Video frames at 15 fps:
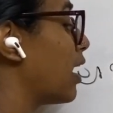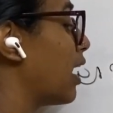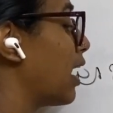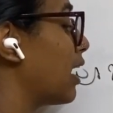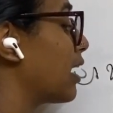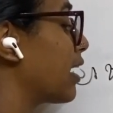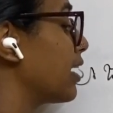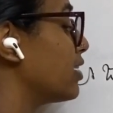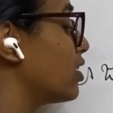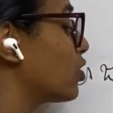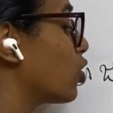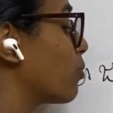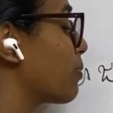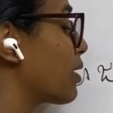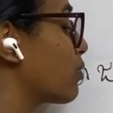I'll write the
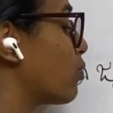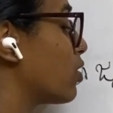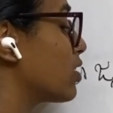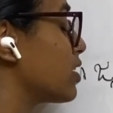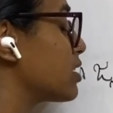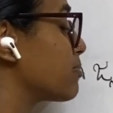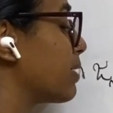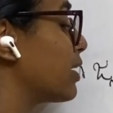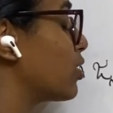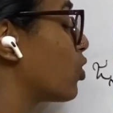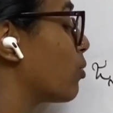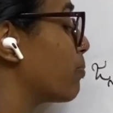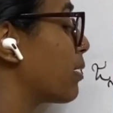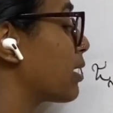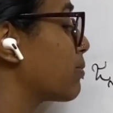topic. What is my
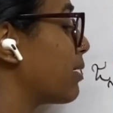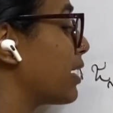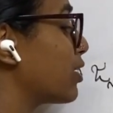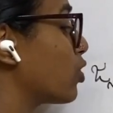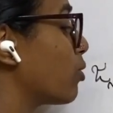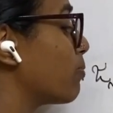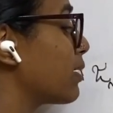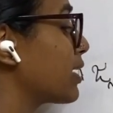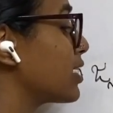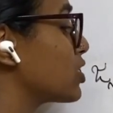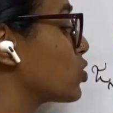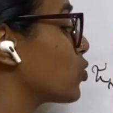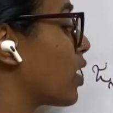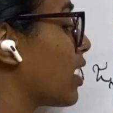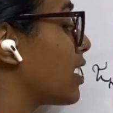topic? My topic is
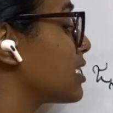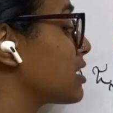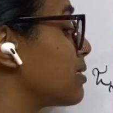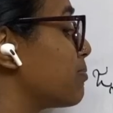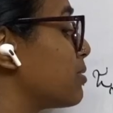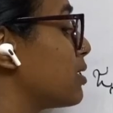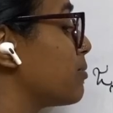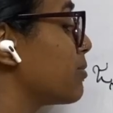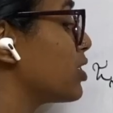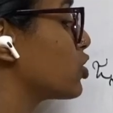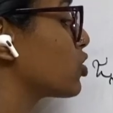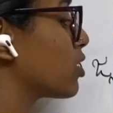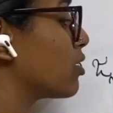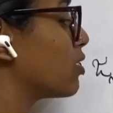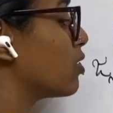to ask the
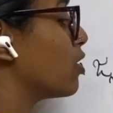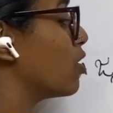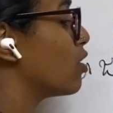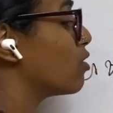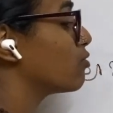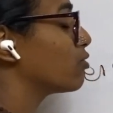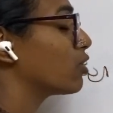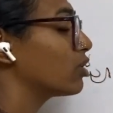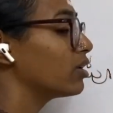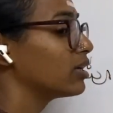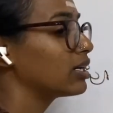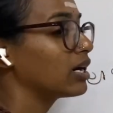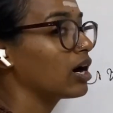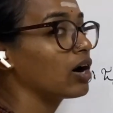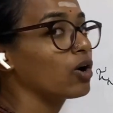permission for
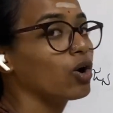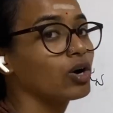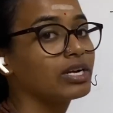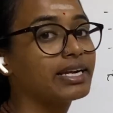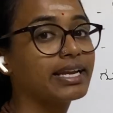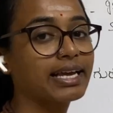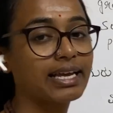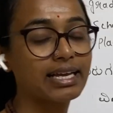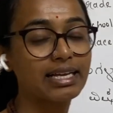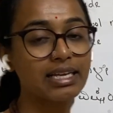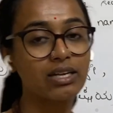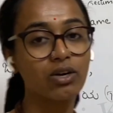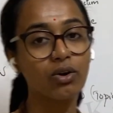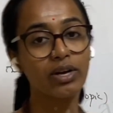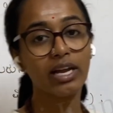holiday.
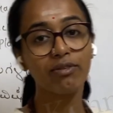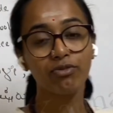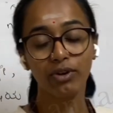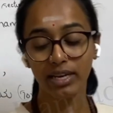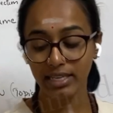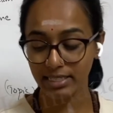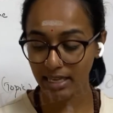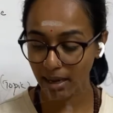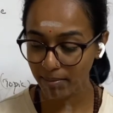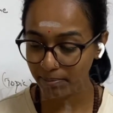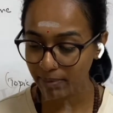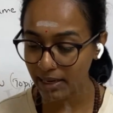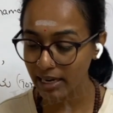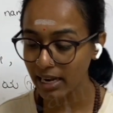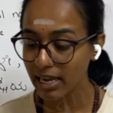Okay, for
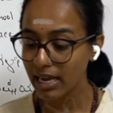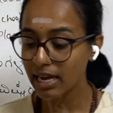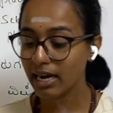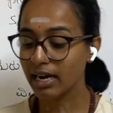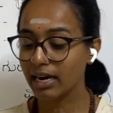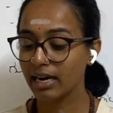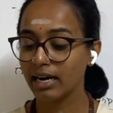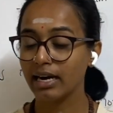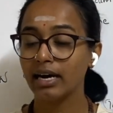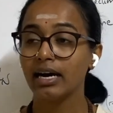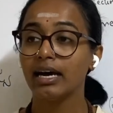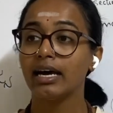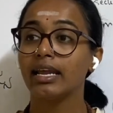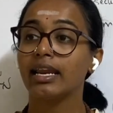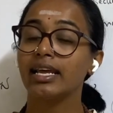example,
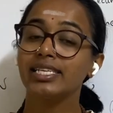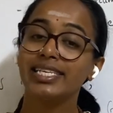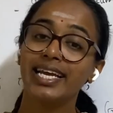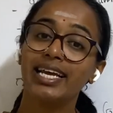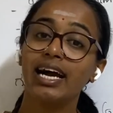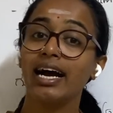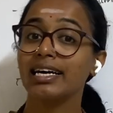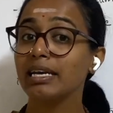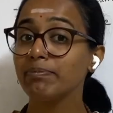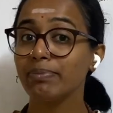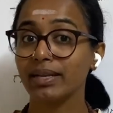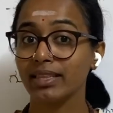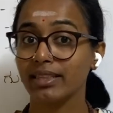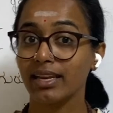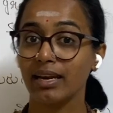Rajegagi
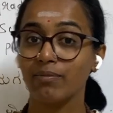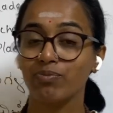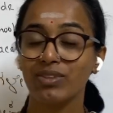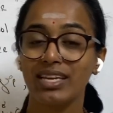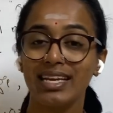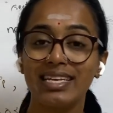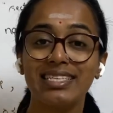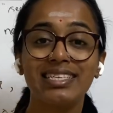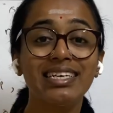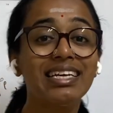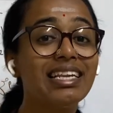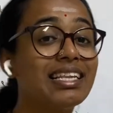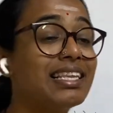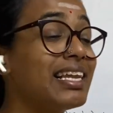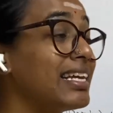Patra. It's a
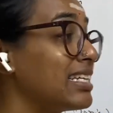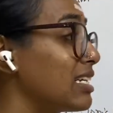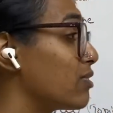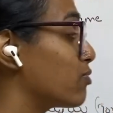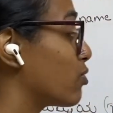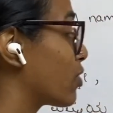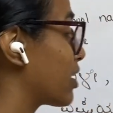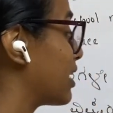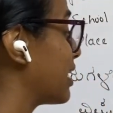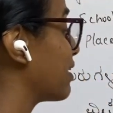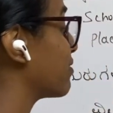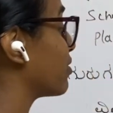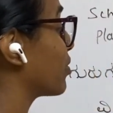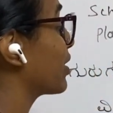letter for a leave.